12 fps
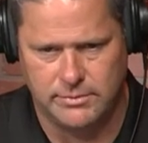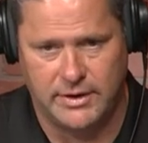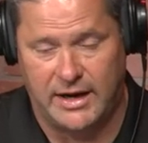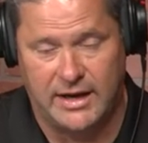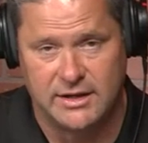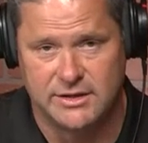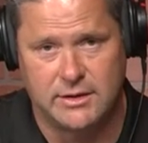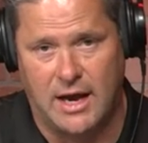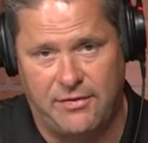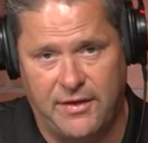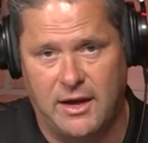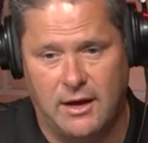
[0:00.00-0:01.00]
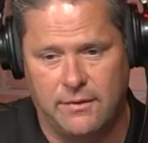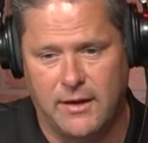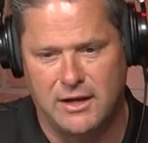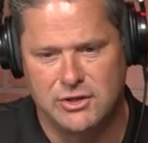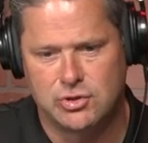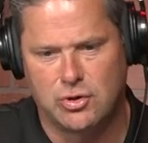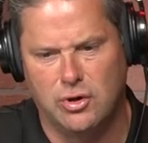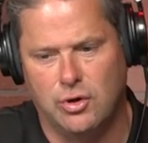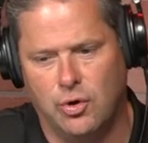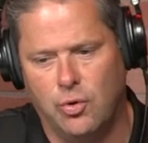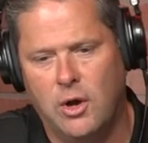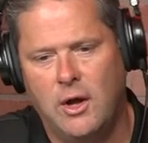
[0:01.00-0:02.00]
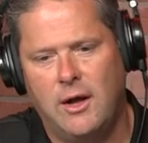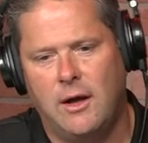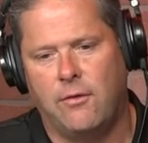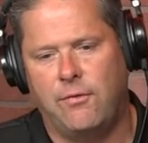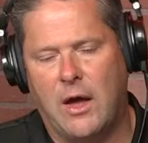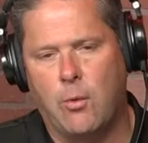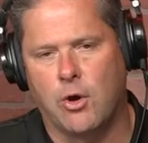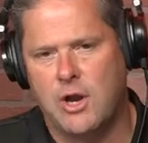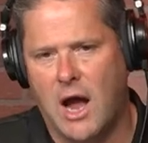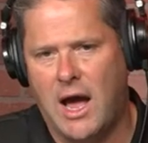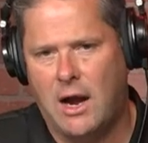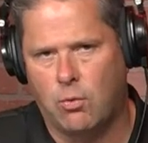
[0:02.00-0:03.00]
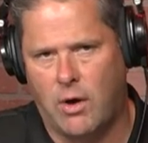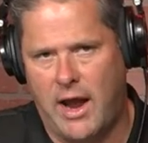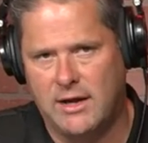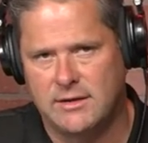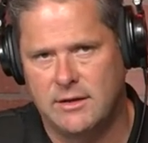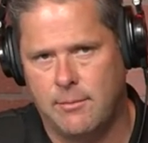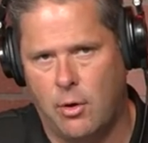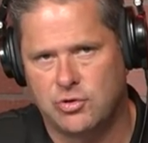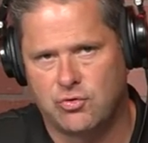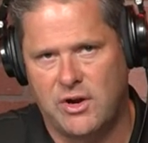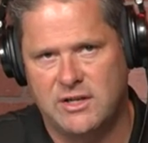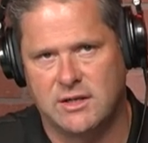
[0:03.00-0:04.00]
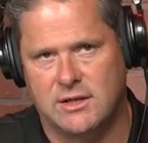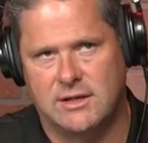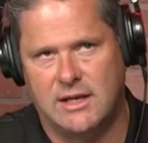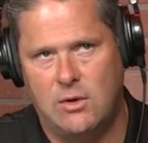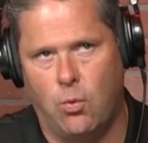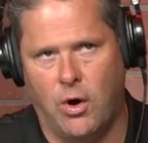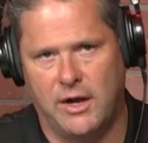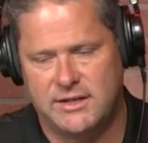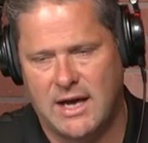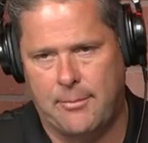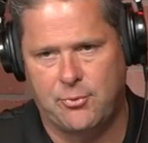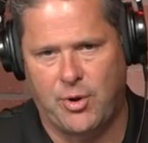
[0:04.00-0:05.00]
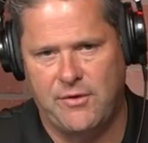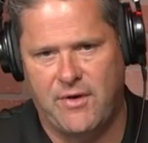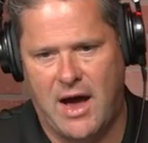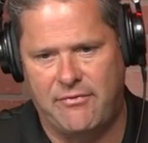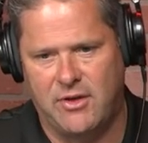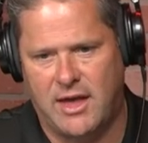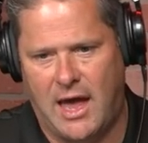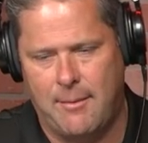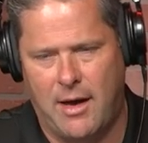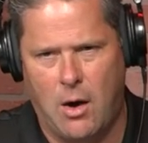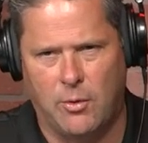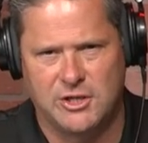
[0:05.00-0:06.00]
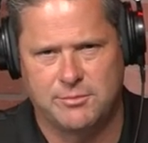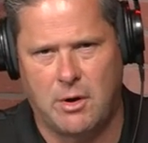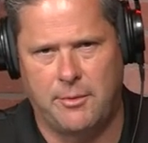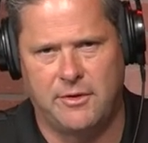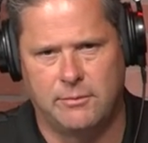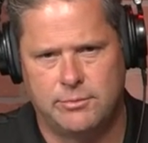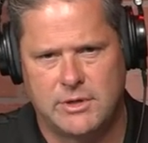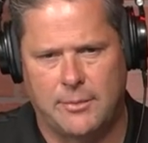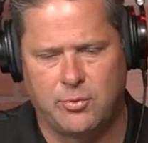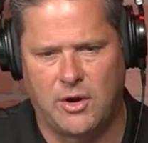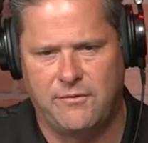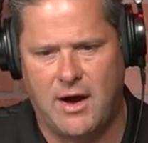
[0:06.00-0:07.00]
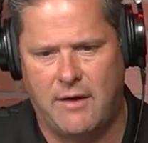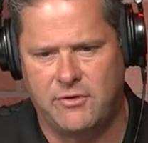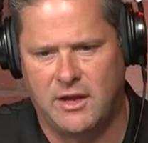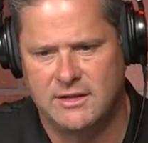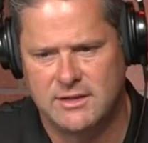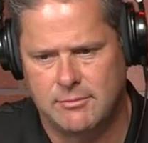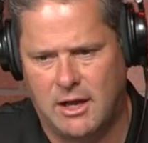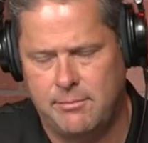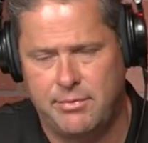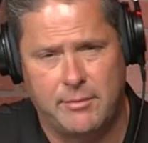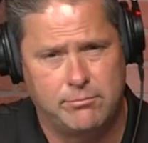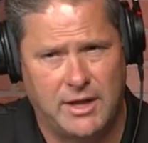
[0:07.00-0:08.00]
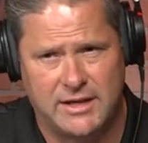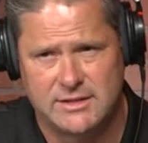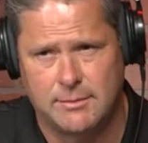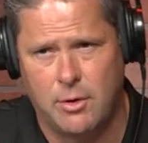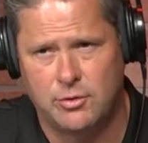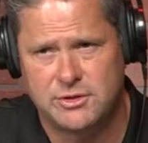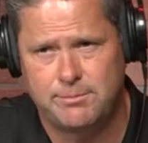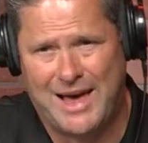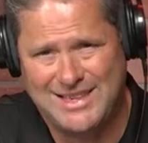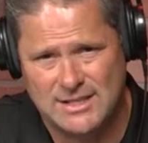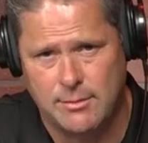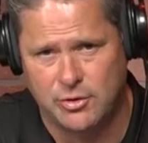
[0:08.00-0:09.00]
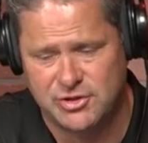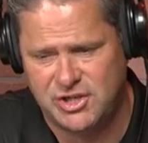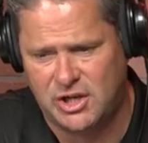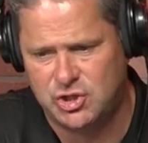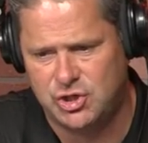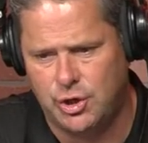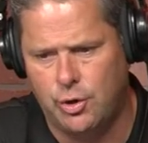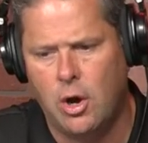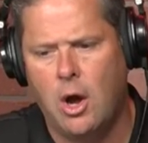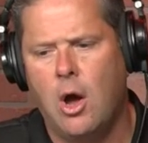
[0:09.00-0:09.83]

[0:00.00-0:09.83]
it is a thing that is true. They were not ranked in the most recent D1 top 25 that came out, which is probably the top 25 the NCAA plays the most pays the most attention to.